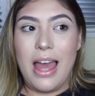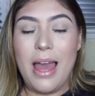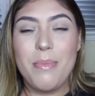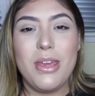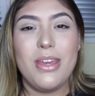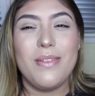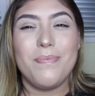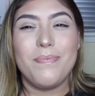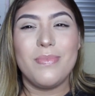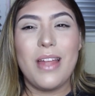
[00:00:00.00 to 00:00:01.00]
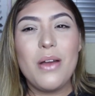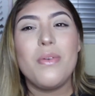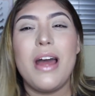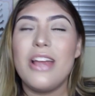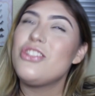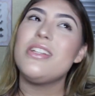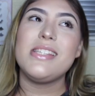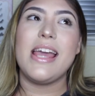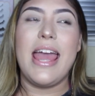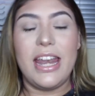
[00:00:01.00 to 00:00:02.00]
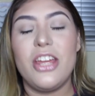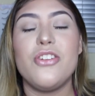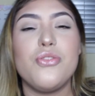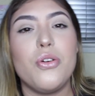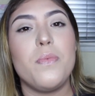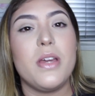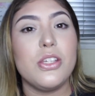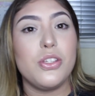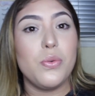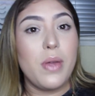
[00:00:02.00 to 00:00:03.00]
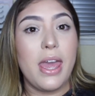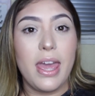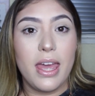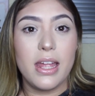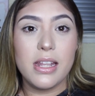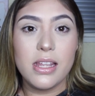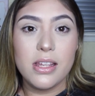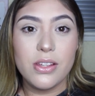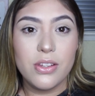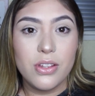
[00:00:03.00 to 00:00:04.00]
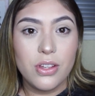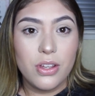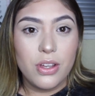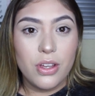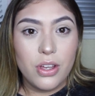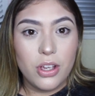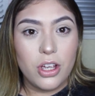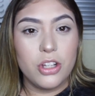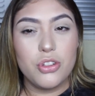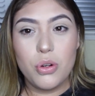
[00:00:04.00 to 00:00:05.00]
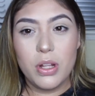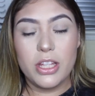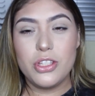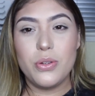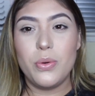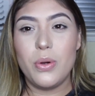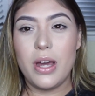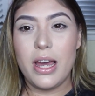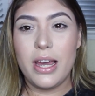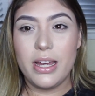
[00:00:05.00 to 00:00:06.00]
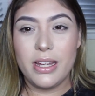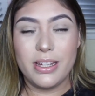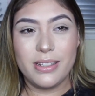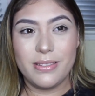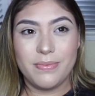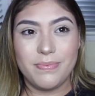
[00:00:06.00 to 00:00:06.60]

I mean, I shouldn't say any control, because you can control it to a